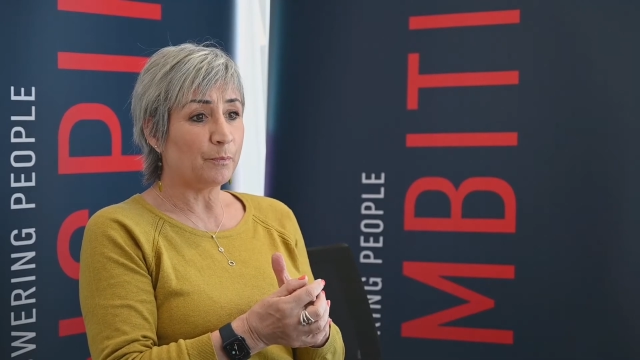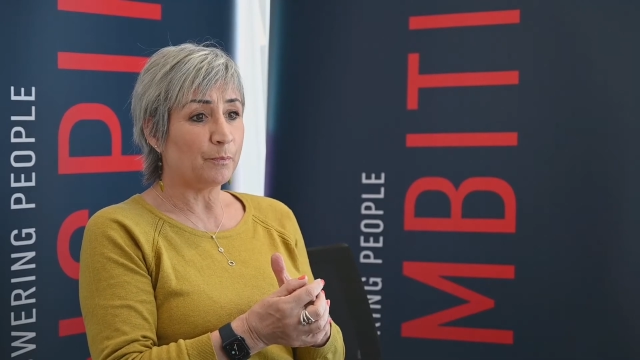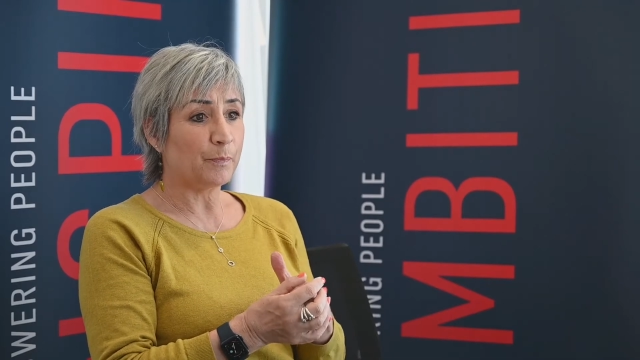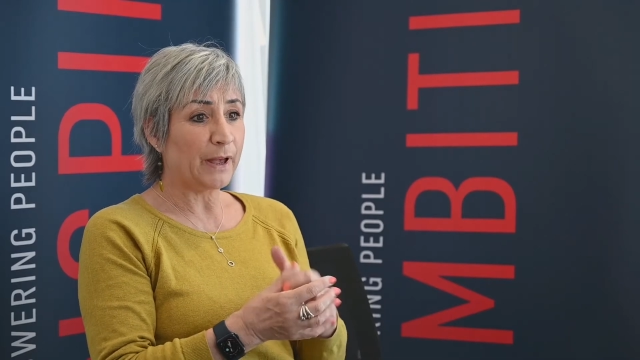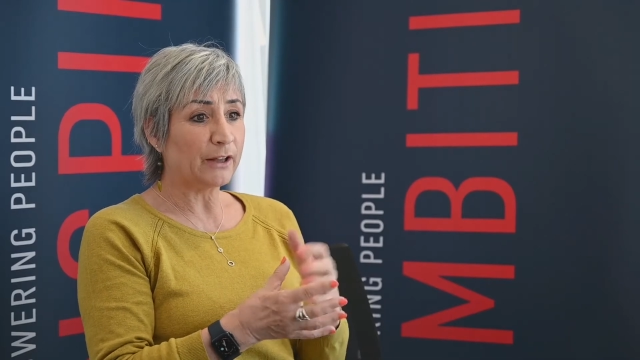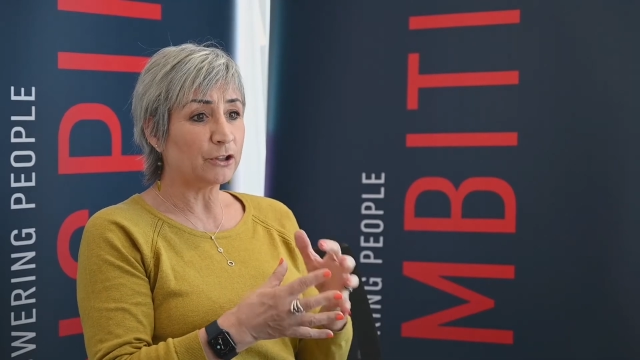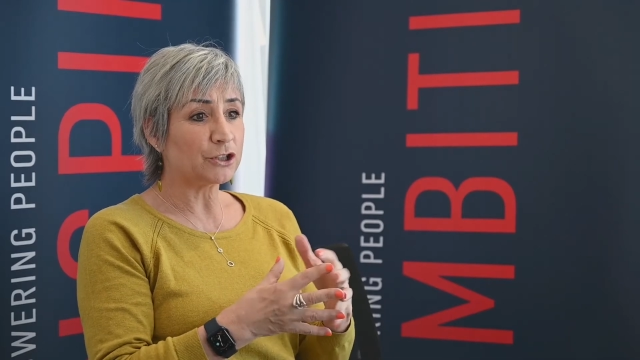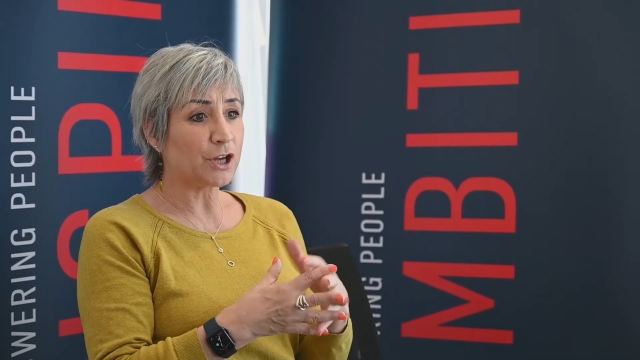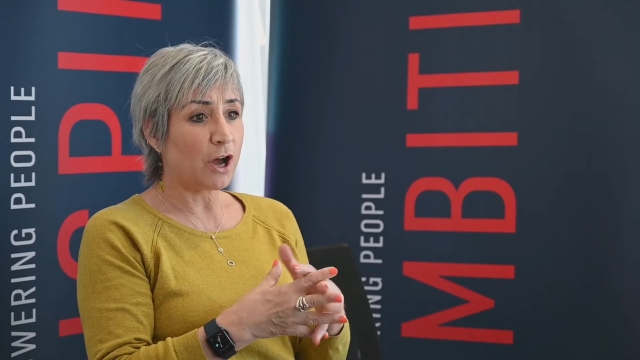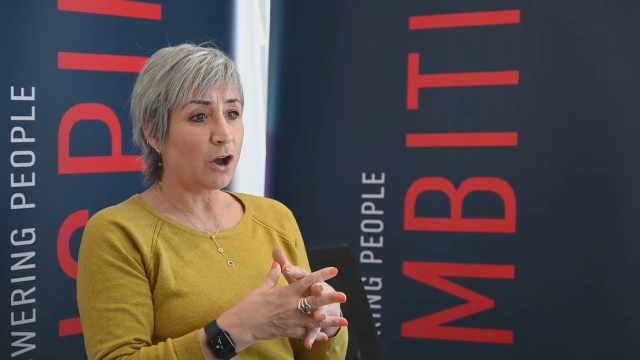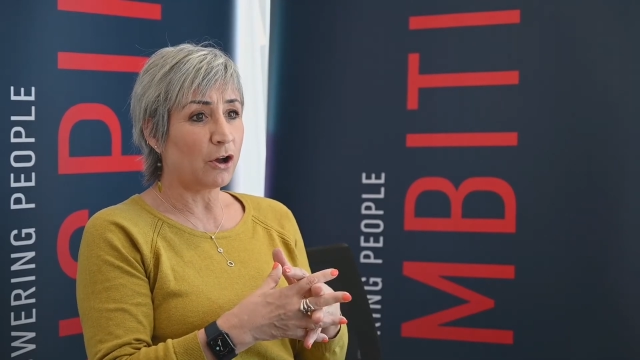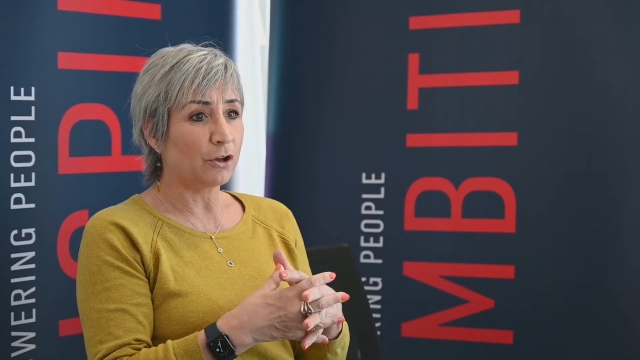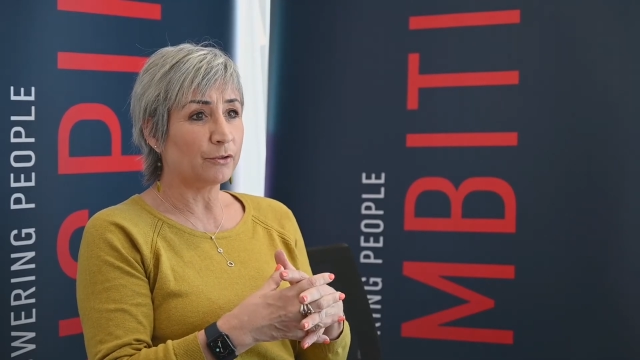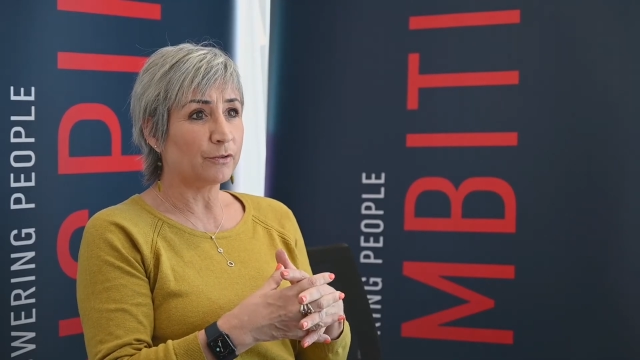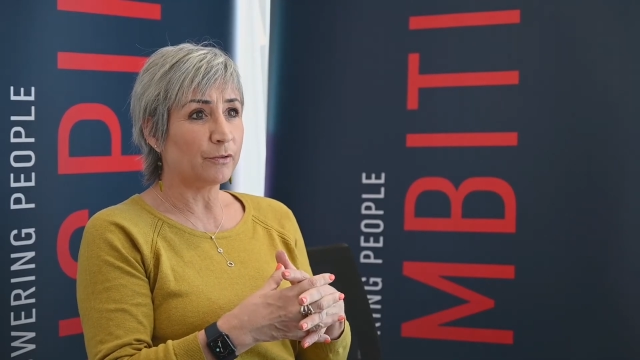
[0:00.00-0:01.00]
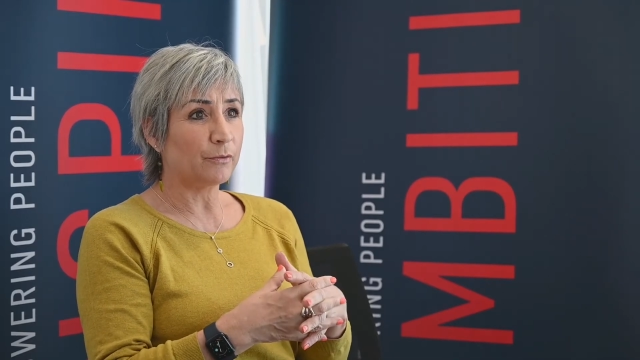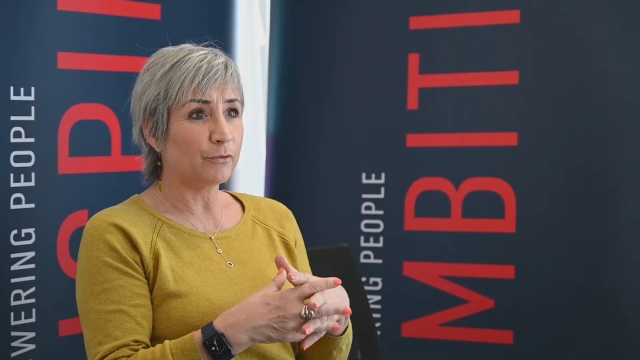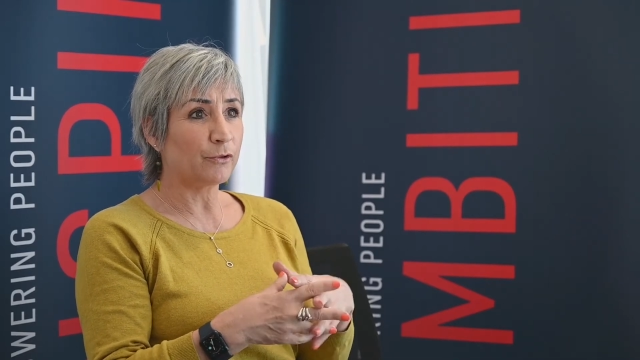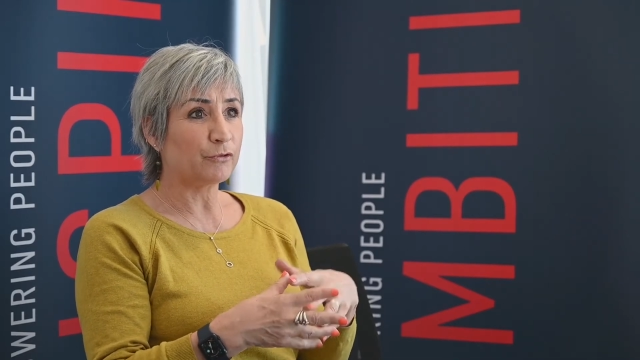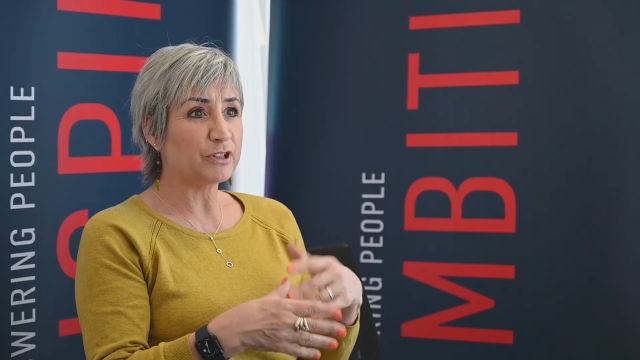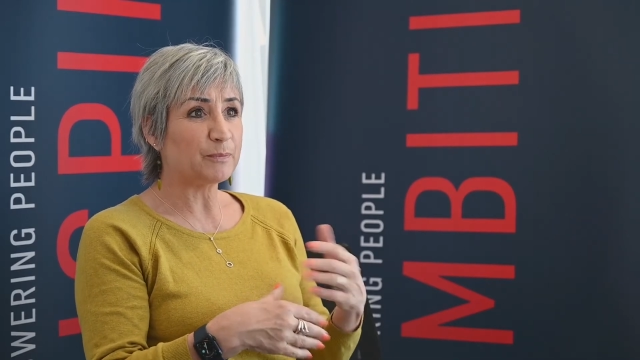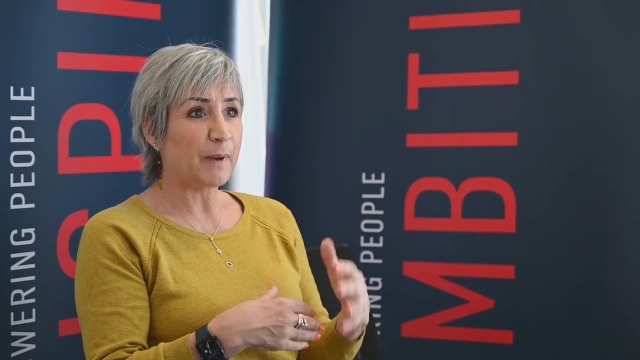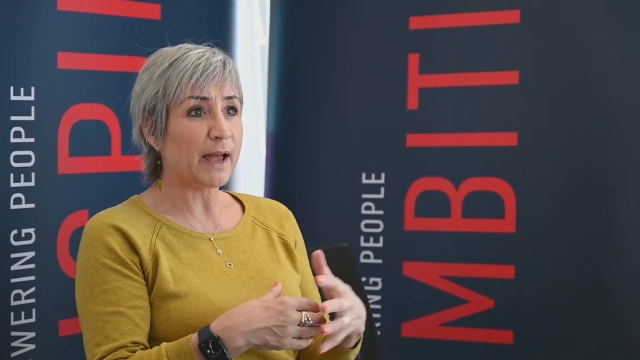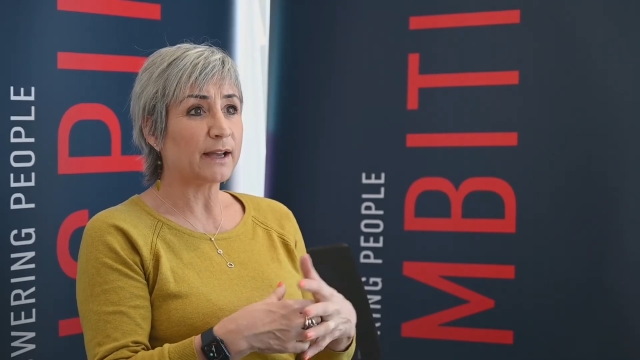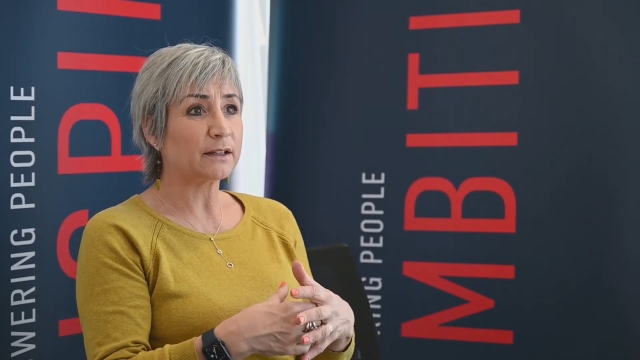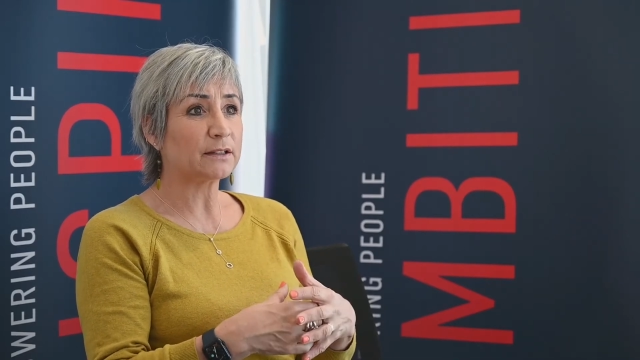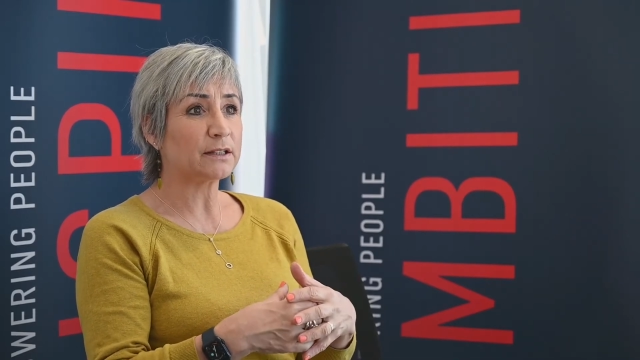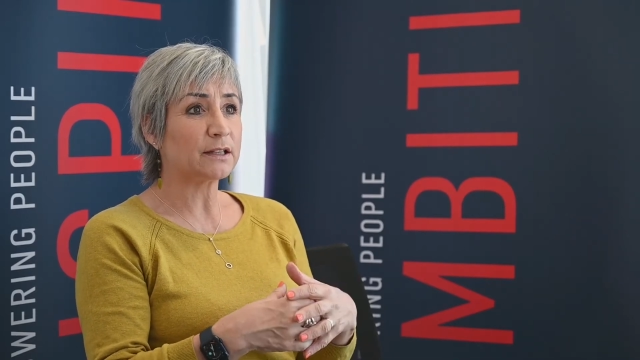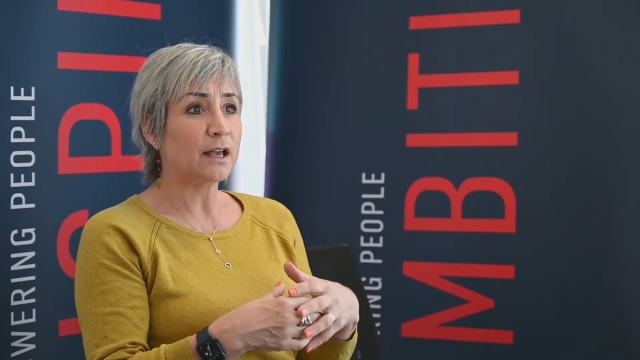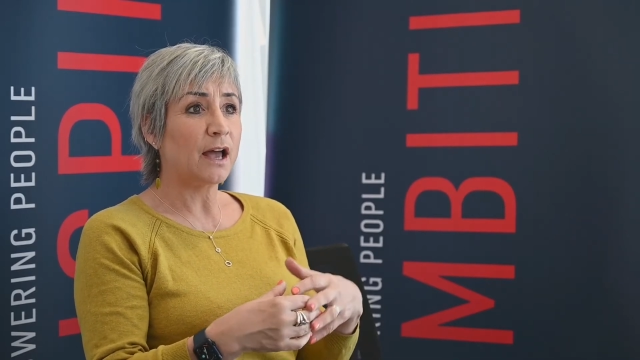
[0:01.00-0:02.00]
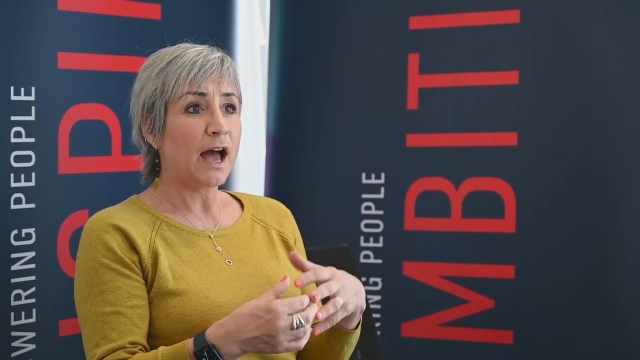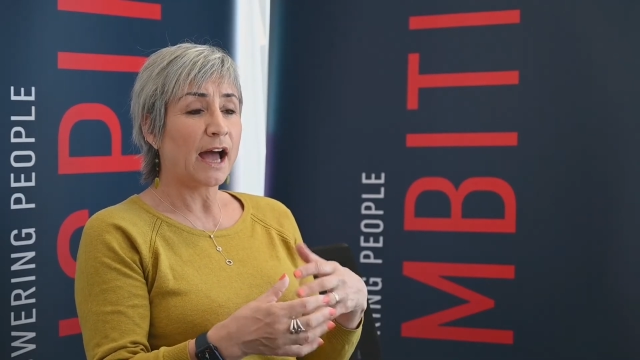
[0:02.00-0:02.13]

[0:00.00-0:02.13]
build on the respect